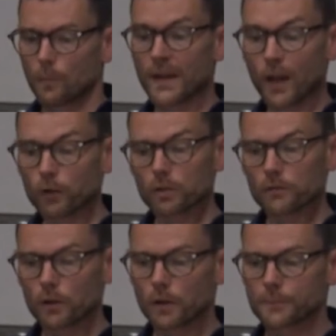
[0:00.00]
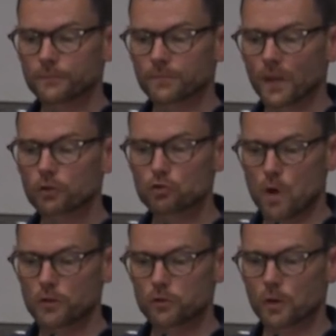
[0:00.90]
Because of the
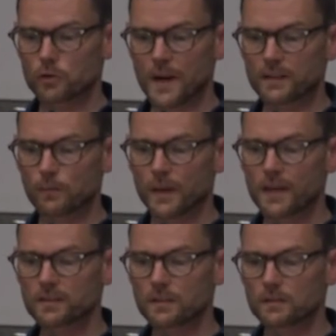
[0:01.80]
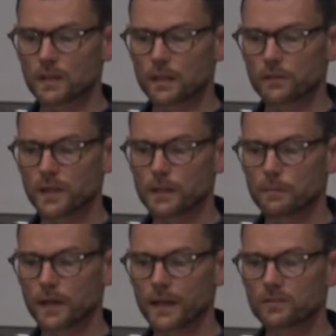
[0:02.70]
structural transformations that have taken
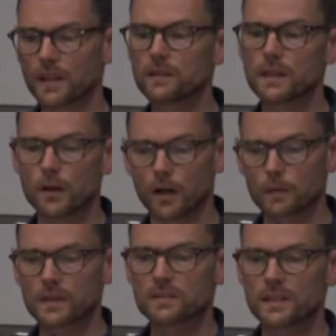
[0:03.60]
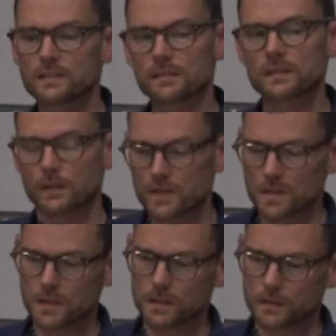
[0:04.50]
place in the economy since the
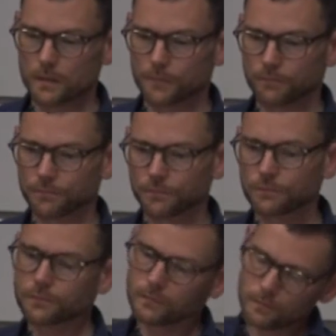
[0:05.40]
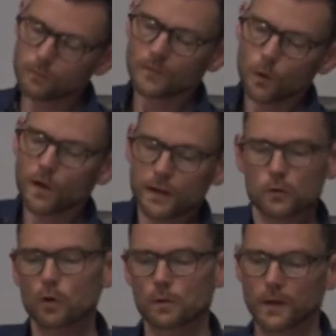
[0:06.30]
70s, but I
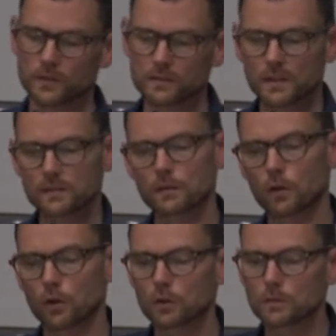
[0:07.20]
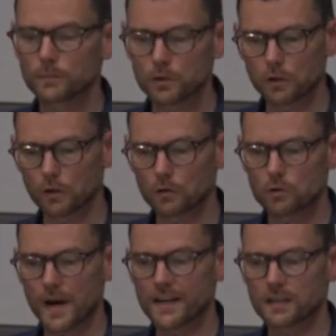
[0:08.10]
talked about this long, slow
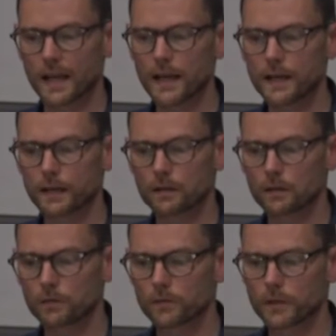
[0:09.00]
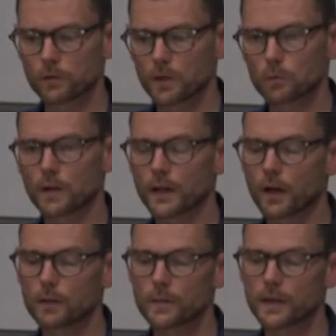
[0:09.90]
crash landing of the neoliberal
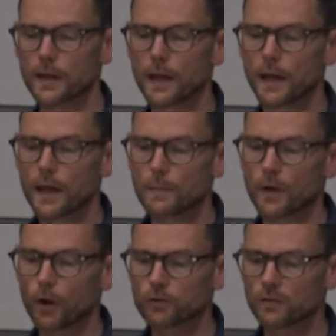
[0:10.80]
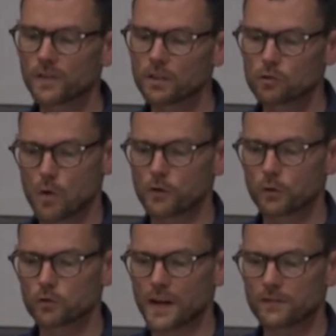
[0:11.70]
economy. Because of these
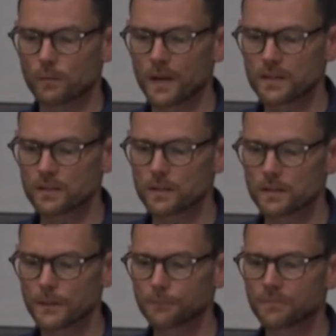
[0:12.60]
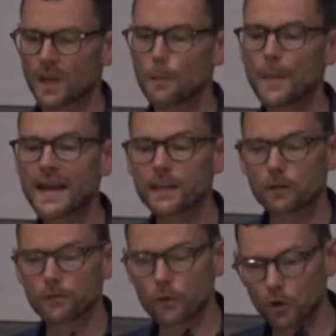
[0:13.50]
structural transformations, Many
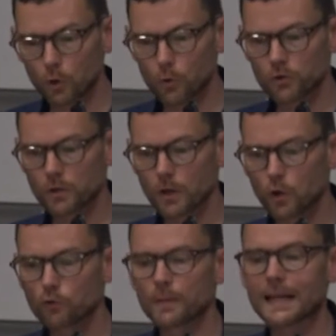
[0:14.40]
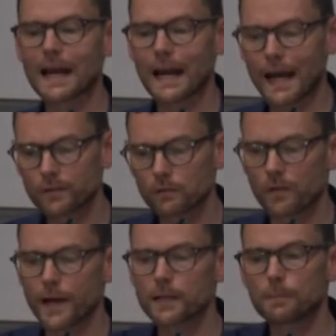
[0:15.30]
of those who've been
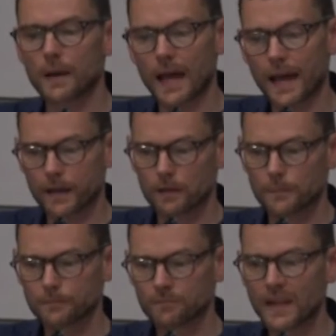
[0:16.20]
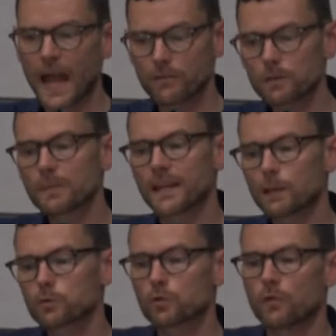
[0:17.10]
classified black haven't been
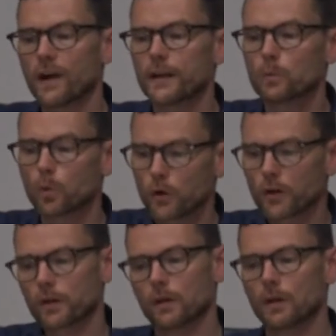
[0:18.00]
able to find work